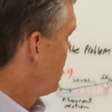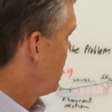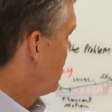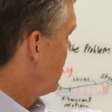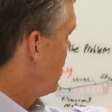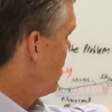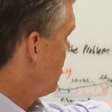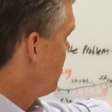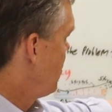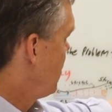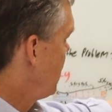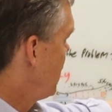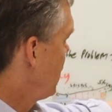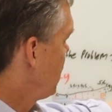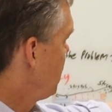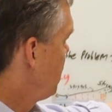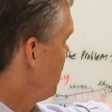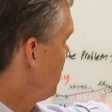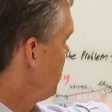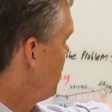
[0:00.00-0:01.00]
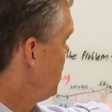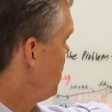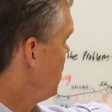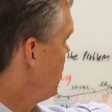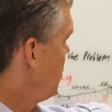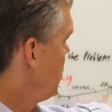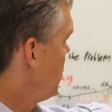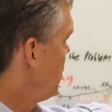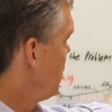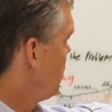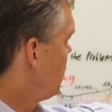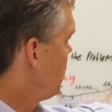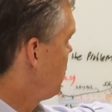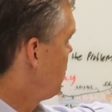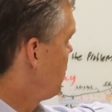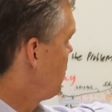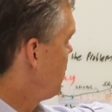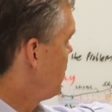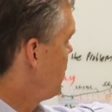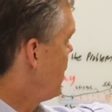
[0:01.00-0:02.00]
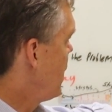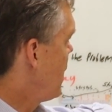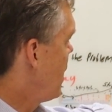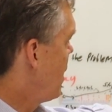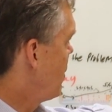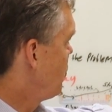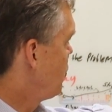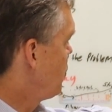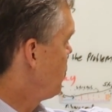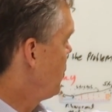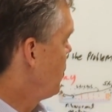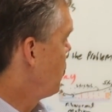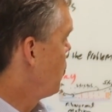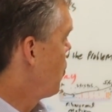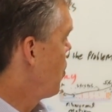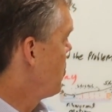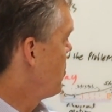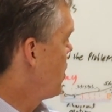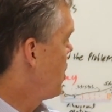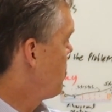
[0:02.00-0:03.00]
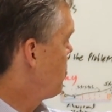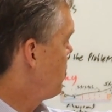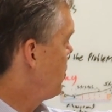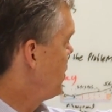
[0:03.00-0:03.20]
the next thing we do is the hamstring warm up,